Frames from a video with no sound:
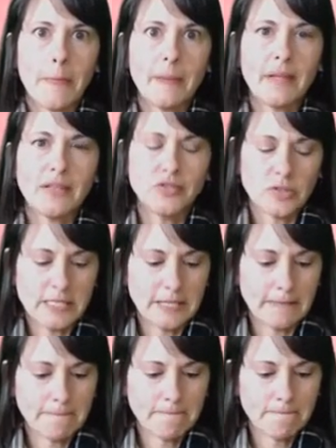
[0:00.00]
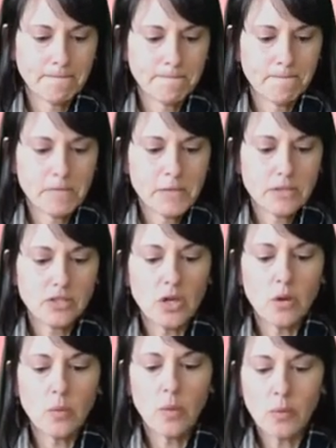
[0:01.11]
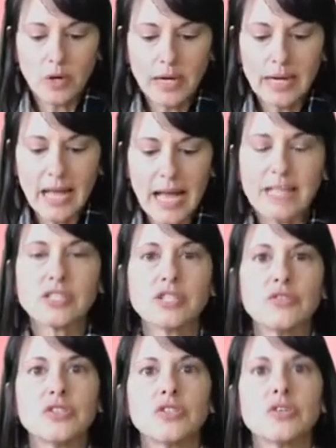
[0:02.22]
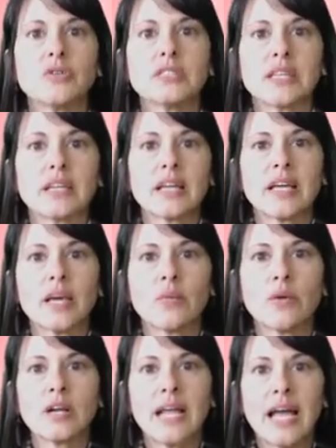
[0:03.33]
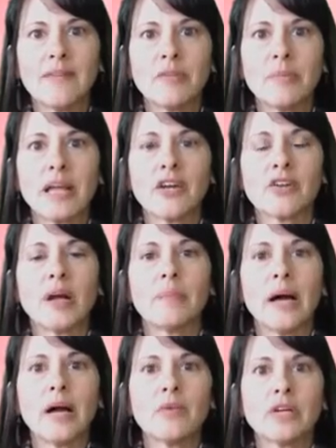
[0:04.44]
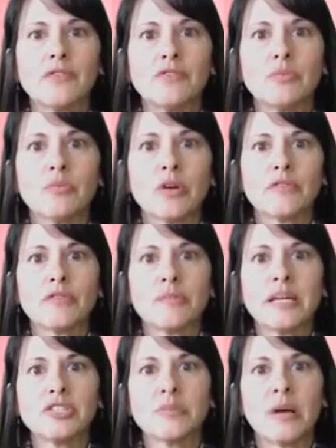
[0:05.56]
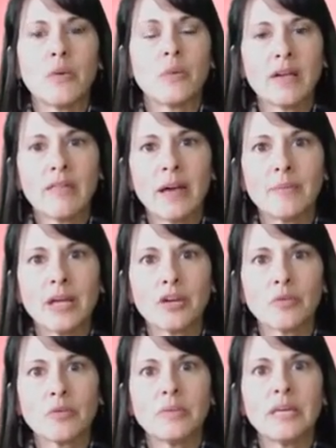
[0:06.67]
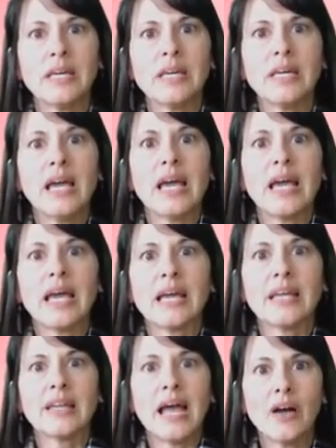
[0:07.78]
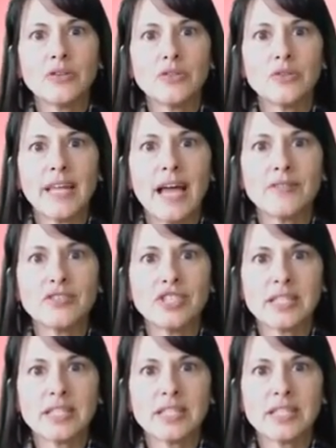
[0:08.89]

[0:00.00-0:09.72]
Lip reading: Interesting. So what we're going to ask you to do is we're going to have the banner up. I will give you more information about where that banner will be and how you can have a chance